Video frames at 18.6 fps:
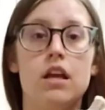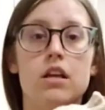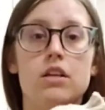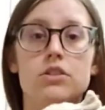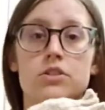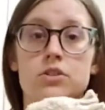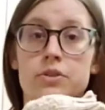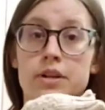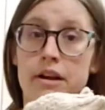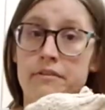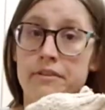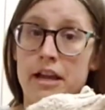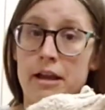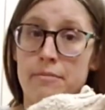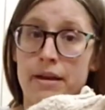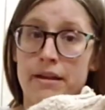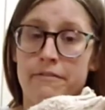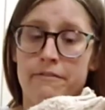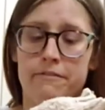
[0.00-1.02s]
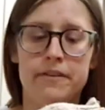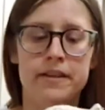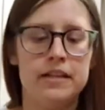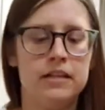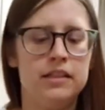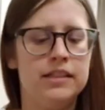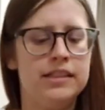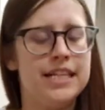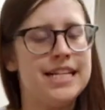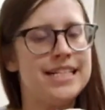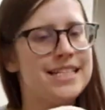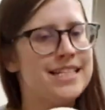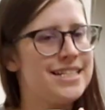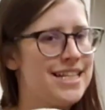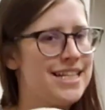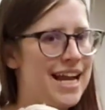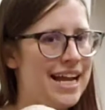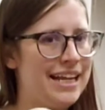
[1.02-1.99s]
So now I've got mine filled. It's
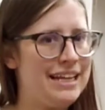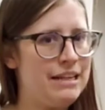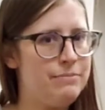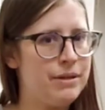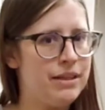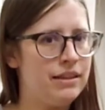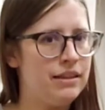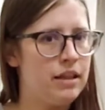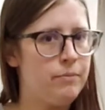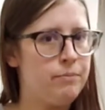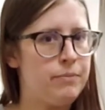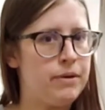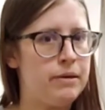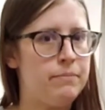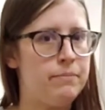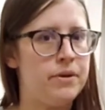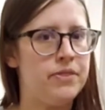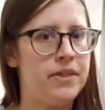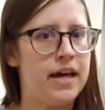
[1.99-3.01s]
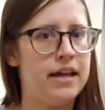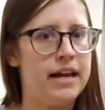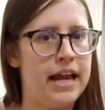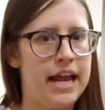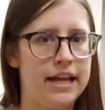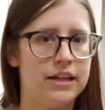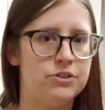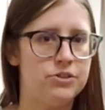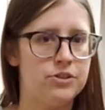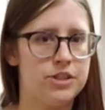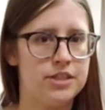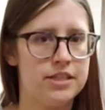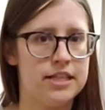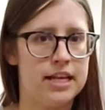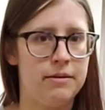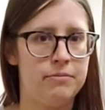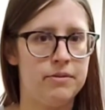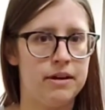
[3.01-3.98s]
a tiny bit lumpy, but that extra
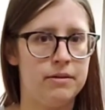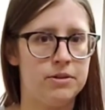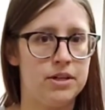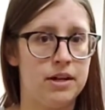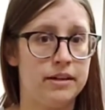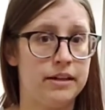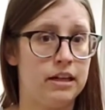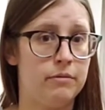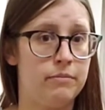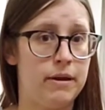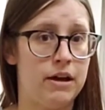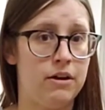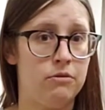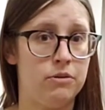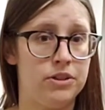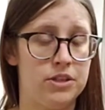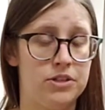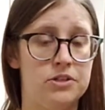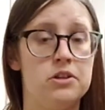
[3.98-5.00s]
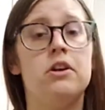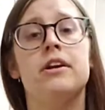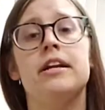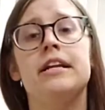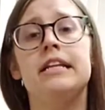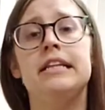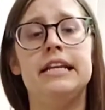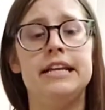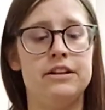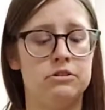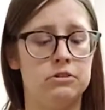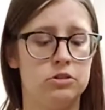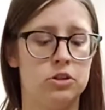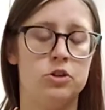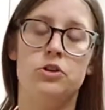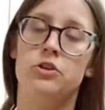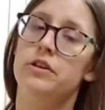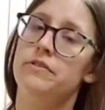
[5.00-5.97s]
step that I'm talking about with the darning needle
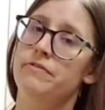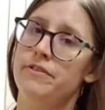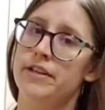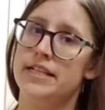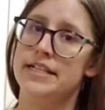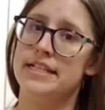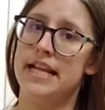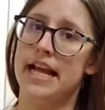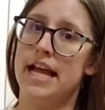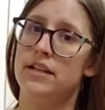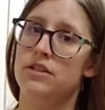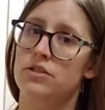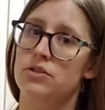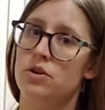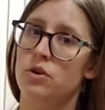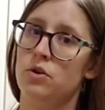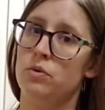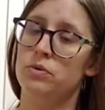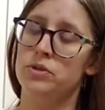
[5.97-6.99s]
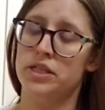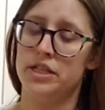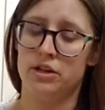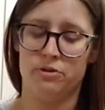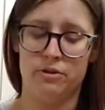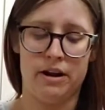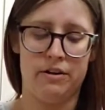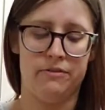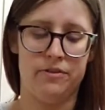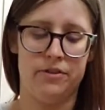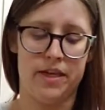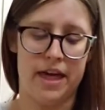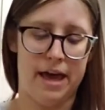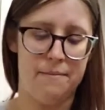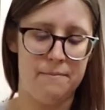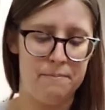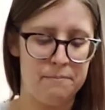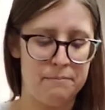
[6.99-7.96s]
could fix that, so stick around for
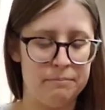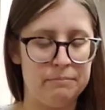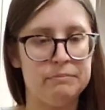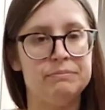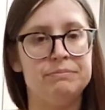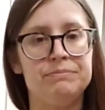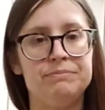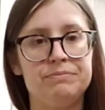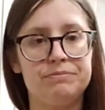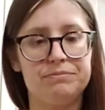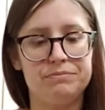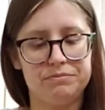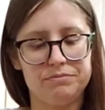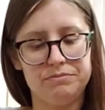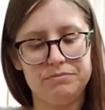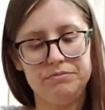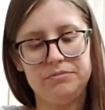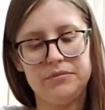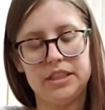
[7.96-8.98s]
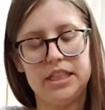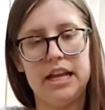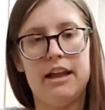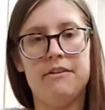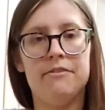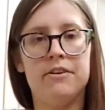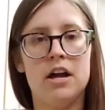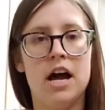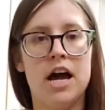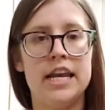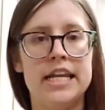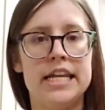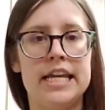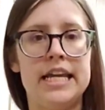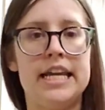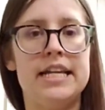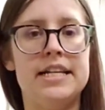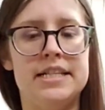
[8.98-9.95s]
that. I've got
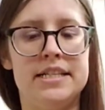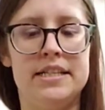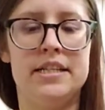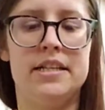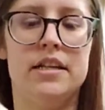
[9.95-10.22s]
it